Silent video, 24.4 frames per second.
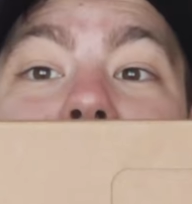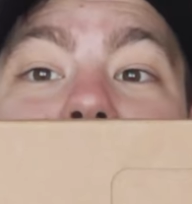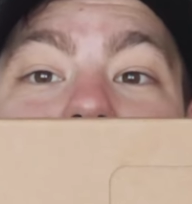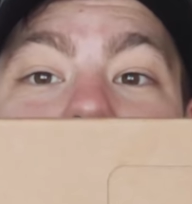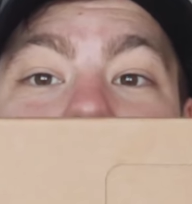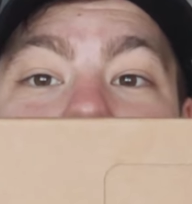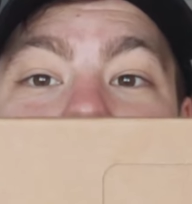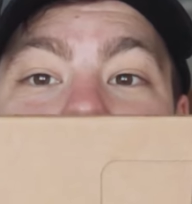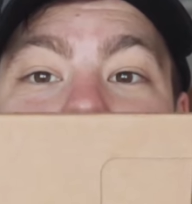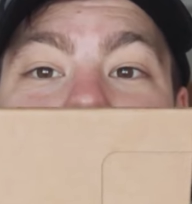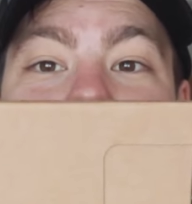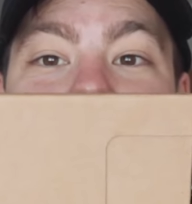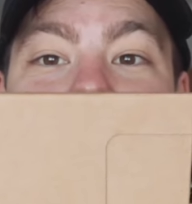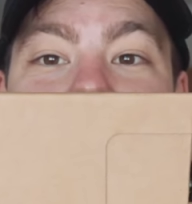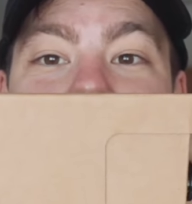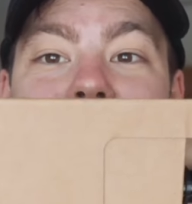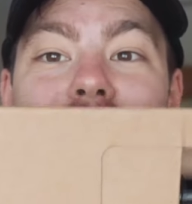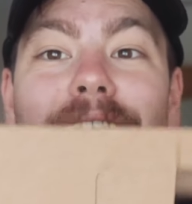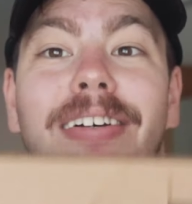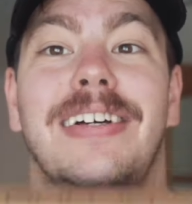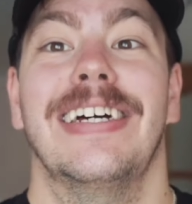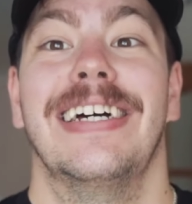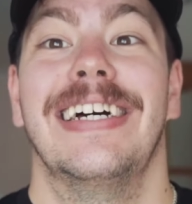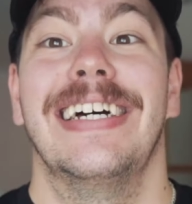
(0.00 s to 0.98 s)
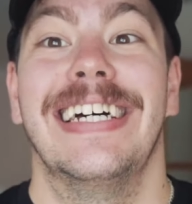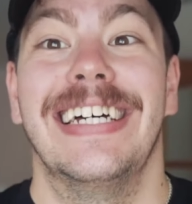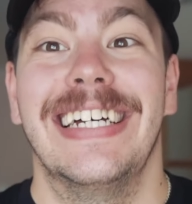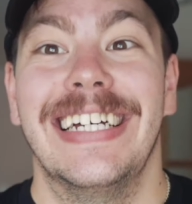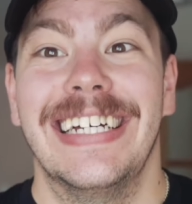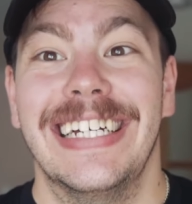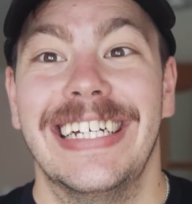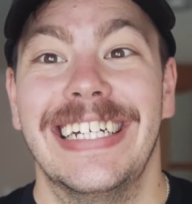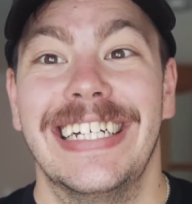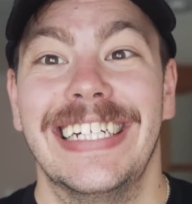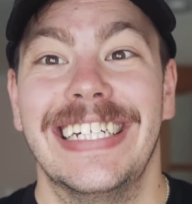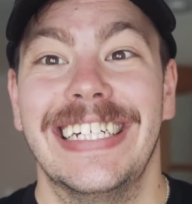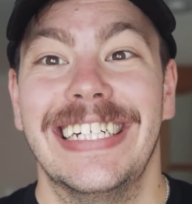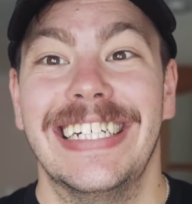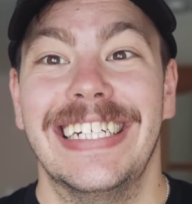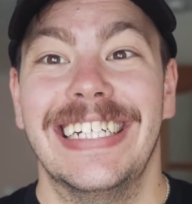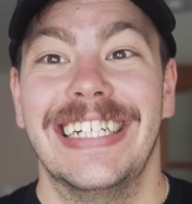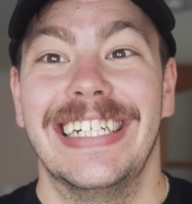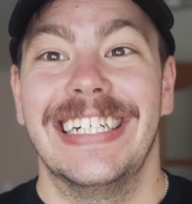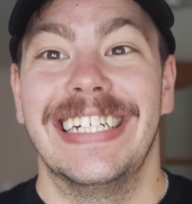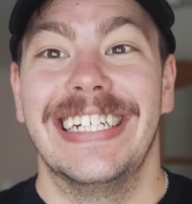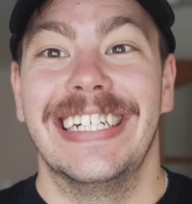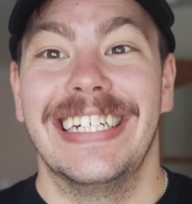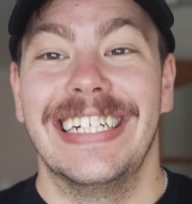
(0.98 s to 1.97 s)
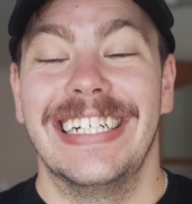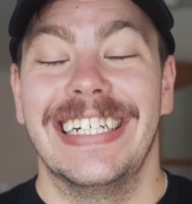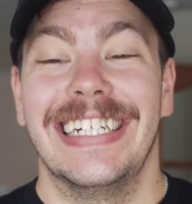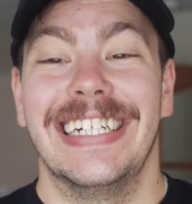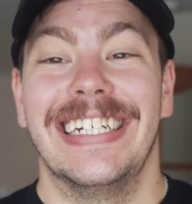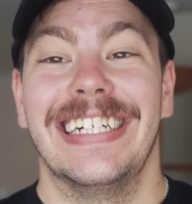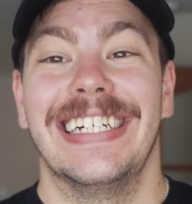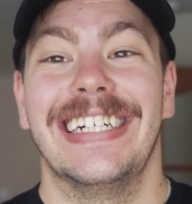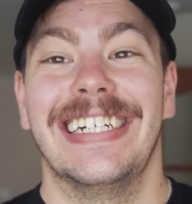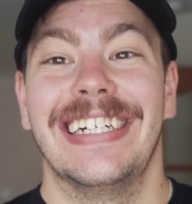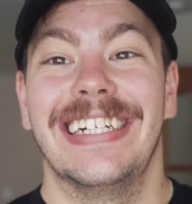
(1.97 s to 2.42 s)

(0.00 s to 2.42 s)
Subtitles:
(silence)